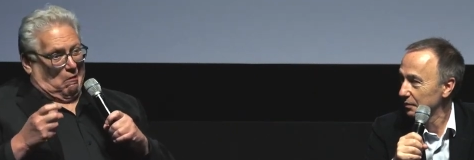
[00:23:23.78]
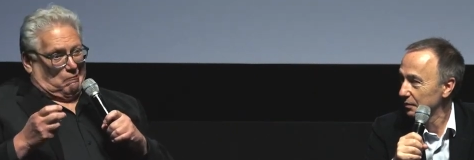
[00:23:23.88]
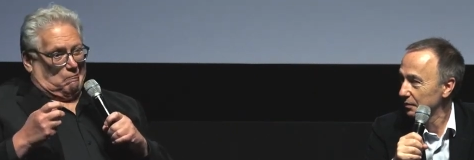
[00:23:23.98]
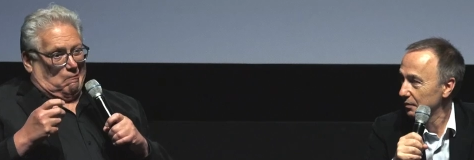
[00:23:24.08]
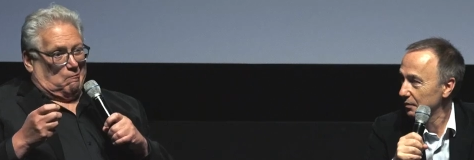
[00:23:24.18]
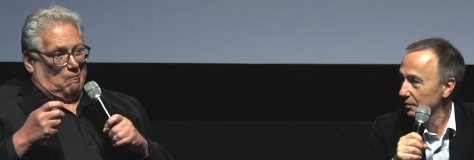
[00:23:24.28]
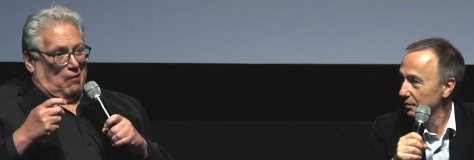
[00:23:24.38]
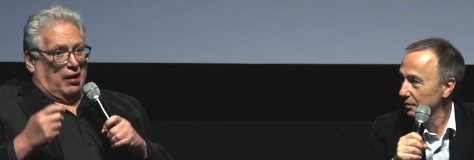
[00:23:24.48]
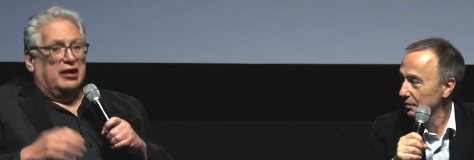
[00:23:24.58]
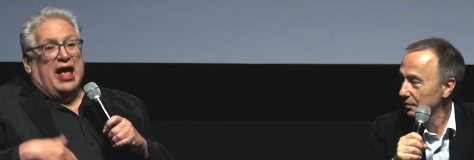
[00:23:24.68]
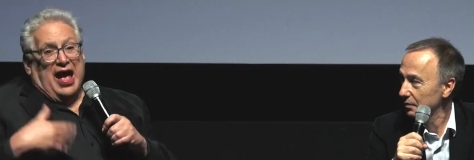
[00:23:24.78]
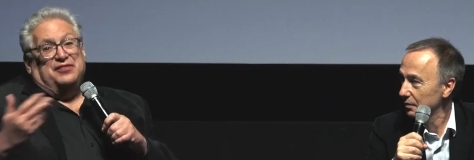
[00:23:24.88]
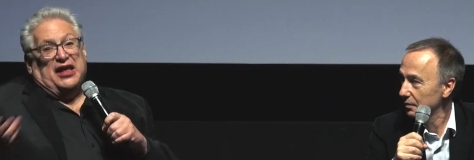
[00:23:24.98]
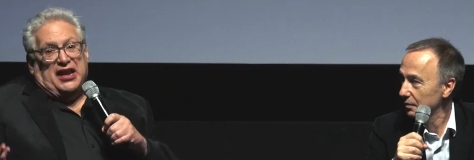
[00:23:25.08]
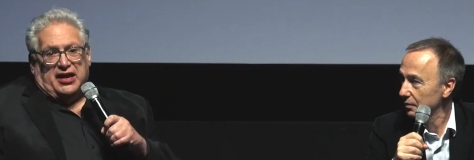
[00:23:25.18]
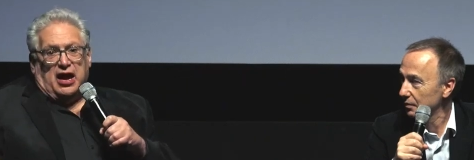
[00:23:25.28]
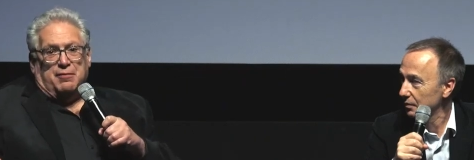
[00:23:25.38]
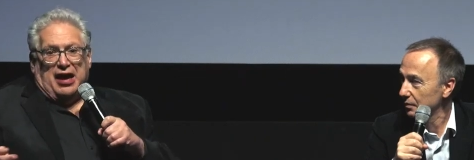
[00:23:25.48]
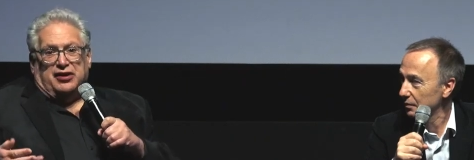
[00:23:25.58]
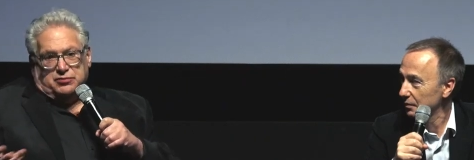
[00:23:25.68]
Speaker 1: and then he'd
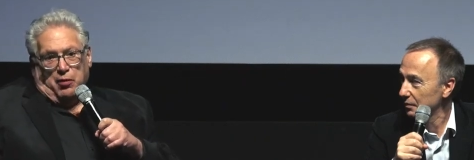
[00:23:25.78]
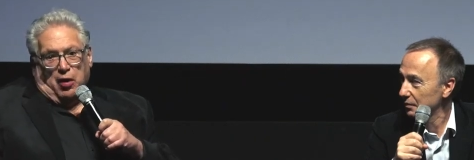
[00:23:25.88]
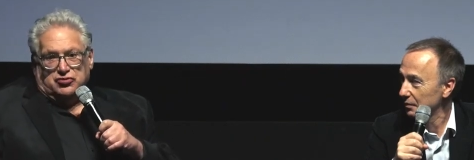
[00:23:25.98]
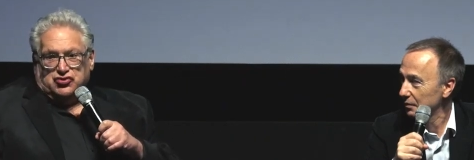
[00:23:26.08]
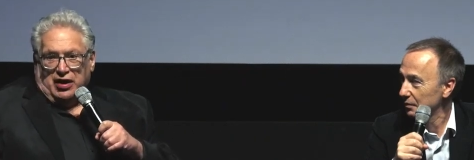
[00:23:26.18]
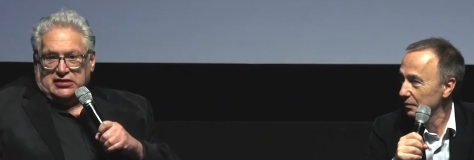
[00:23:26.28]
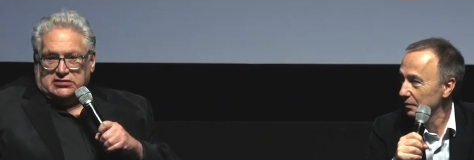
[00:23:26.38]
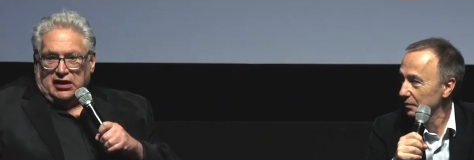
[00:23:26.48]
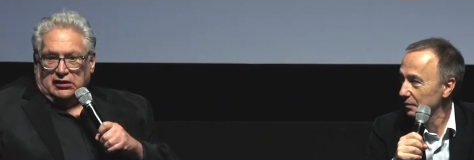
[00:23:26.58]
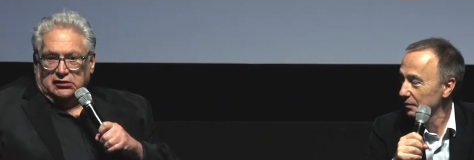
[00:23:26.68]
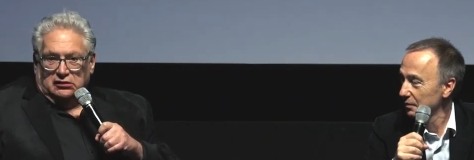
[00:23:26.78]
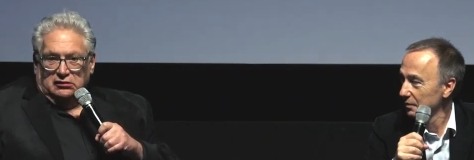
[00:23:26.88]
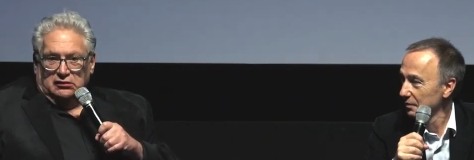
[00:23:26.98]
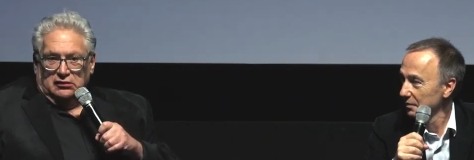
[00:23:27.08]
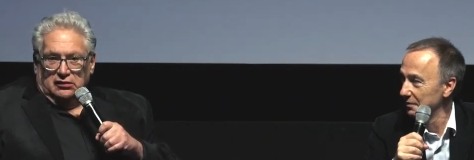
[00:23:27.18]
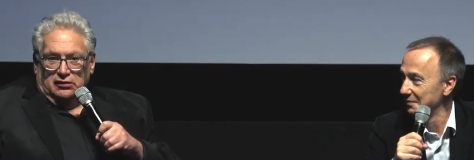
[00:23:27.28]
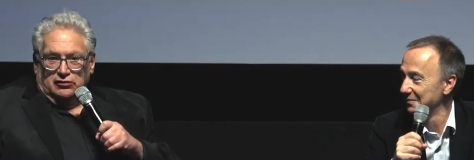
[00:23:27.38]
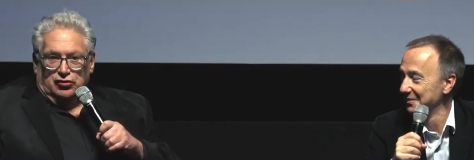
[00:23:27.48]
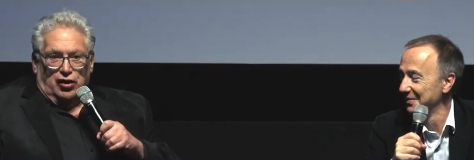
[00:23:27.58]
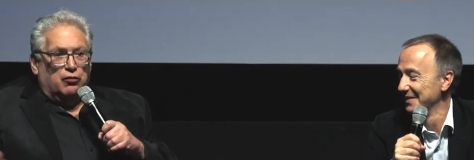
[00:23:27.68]
come out as Barbra Streisand
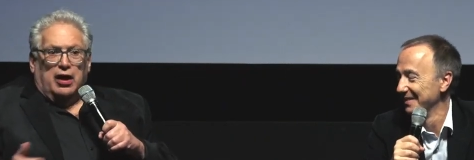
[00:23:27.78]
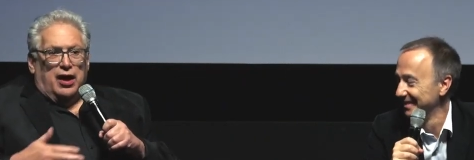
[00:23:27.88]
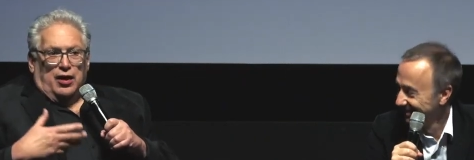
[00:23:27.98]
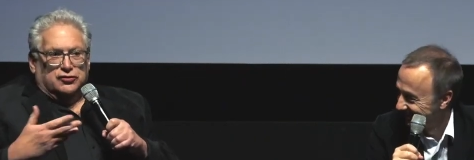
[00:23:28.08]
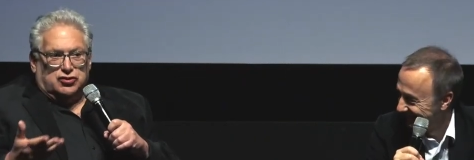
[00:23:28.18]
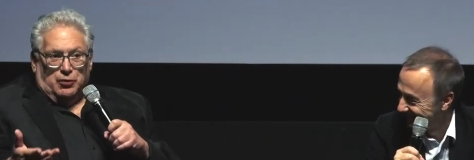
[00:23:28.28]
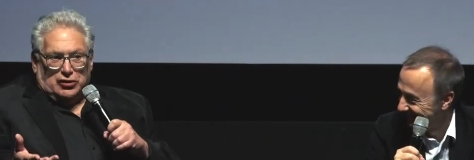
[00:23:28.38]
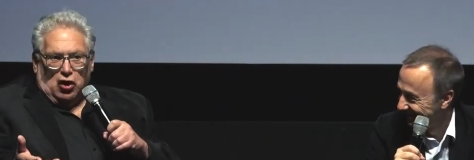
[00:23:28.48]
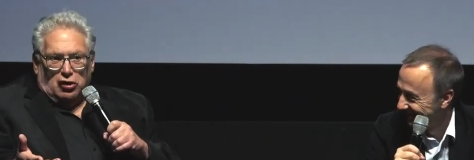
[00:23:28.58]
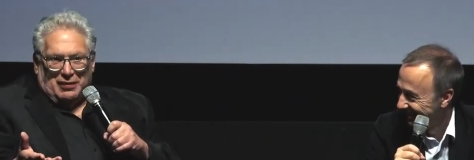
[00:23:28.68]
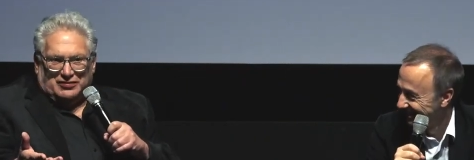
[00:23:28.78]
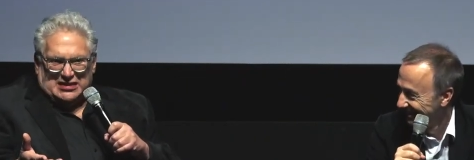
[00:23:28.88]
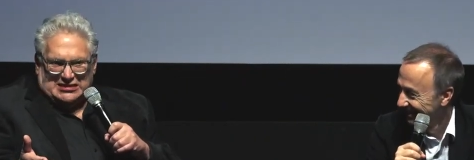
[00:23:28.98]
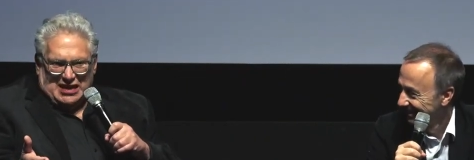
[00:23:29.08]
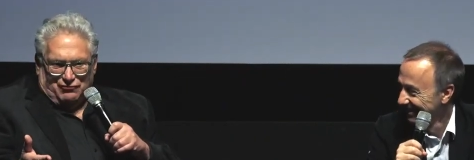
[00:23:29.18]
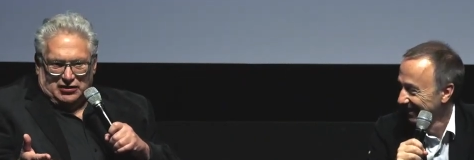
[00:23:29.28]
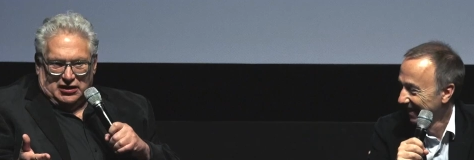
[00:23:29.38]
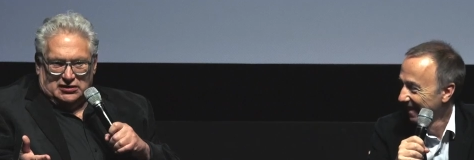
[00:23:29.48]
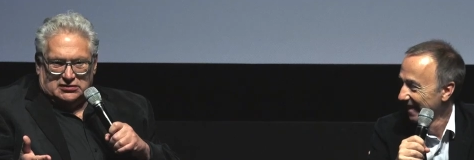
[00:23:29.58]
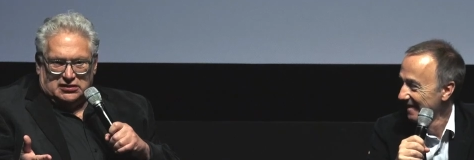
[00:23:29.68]
you know, so we're talking about the
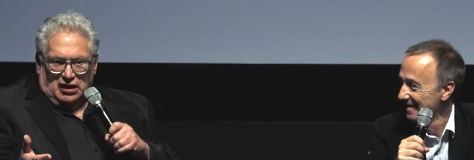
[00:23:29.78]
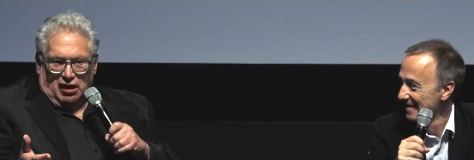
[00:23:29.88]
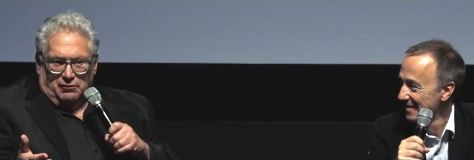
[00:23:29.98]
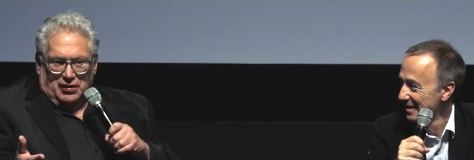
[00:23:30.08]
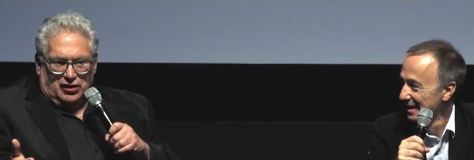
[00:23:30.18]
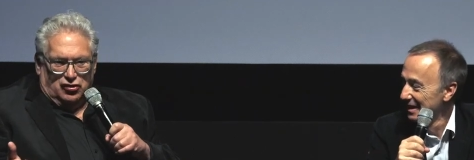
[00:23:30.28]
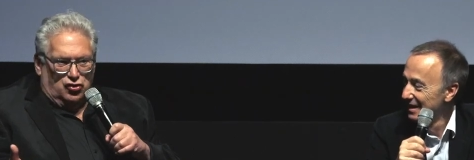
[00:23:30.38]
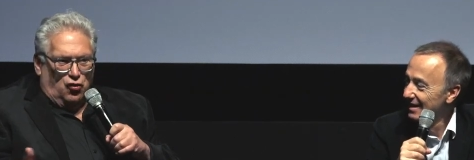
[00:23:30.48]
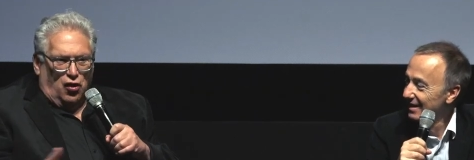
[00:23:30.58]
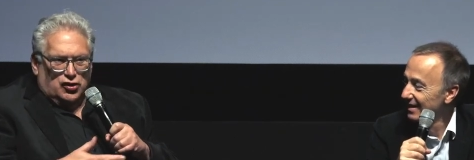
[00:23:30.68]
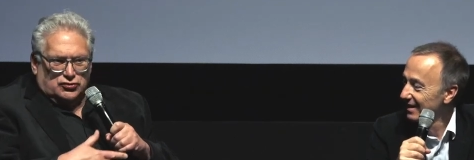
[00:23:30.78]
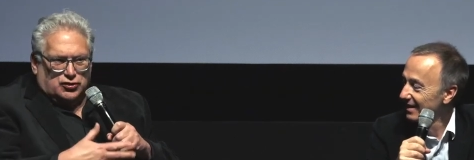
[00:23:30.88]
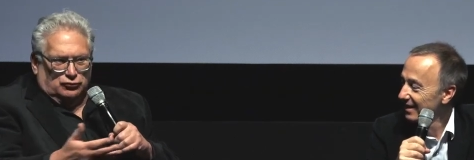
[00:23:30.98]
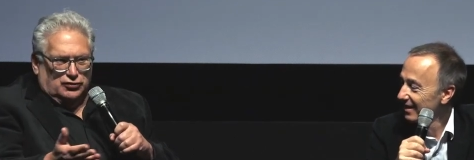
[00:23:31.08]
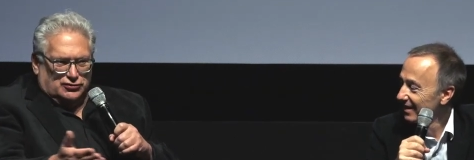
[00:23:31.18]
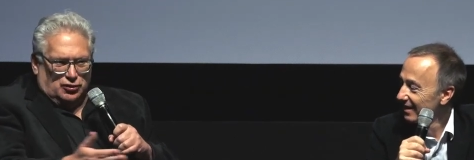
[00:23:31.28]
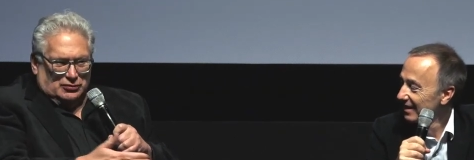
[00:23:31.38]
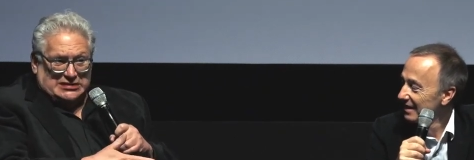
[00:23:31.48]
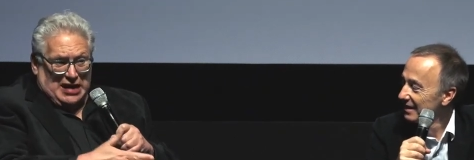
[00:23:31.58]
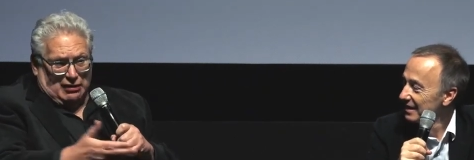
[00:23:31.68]
70s uh, in New York. So, so
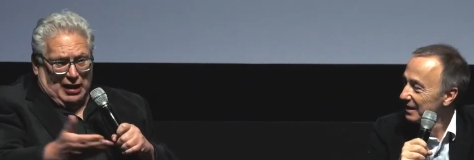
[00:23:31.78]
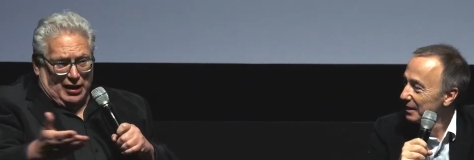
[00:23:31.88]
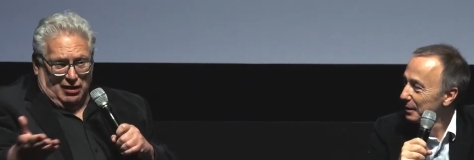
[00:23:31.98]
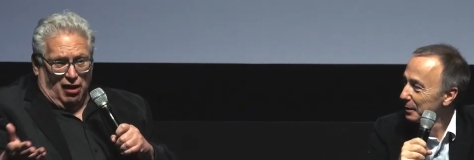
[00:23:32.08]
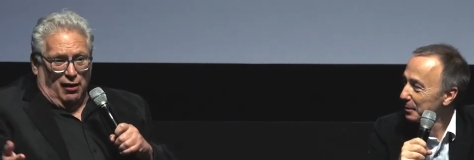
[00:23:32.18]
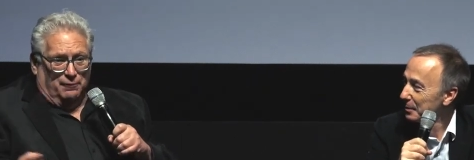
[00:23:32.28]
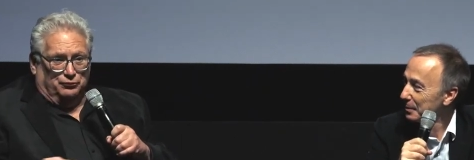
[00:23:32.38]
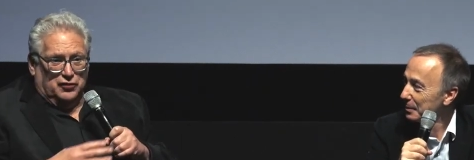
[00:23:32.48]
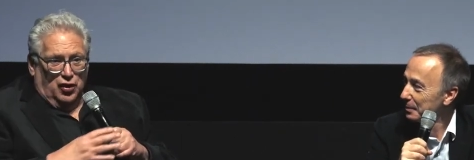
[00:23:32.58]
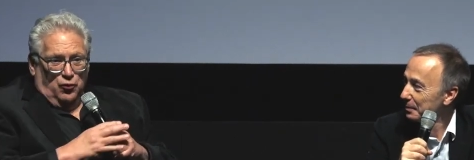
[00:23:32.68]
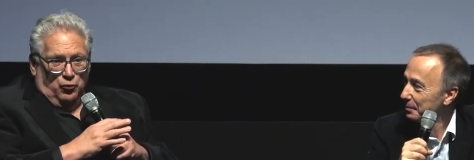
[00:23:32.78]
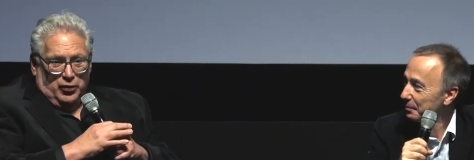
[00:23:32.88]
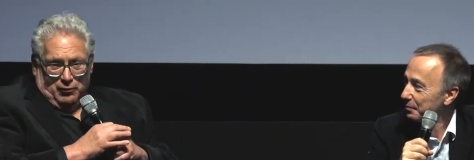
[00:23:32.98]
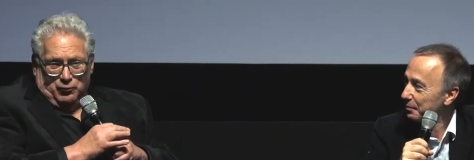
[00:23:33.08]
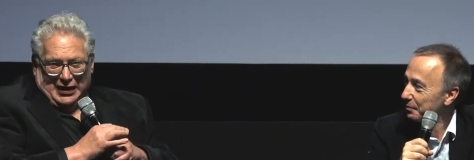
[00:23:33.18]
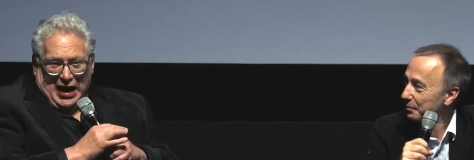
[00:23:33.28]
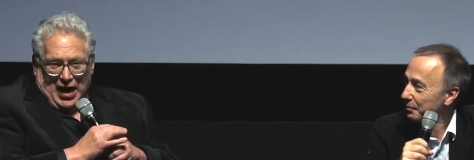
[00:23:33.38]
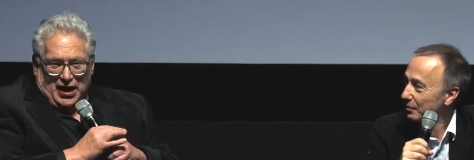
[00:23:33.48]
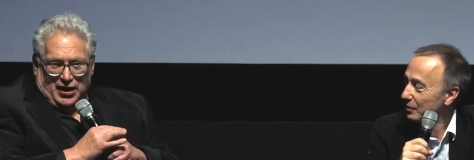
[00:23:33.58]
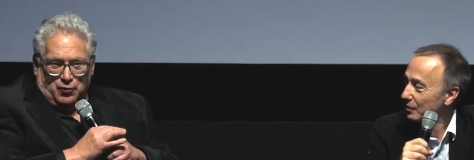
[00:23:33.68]
it's not like um, we, we
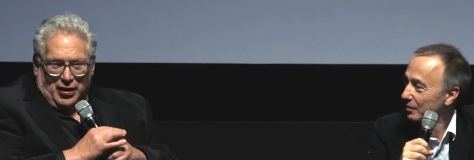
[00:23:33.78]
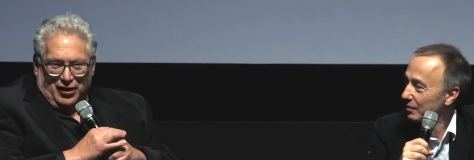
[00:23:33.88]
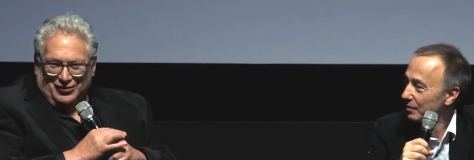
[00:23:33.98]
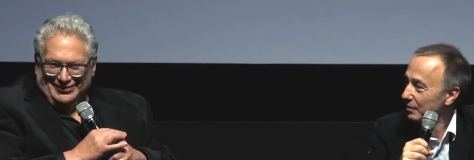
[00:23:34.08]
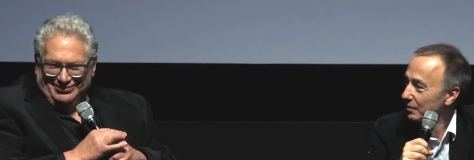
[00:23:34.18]
got anywhere.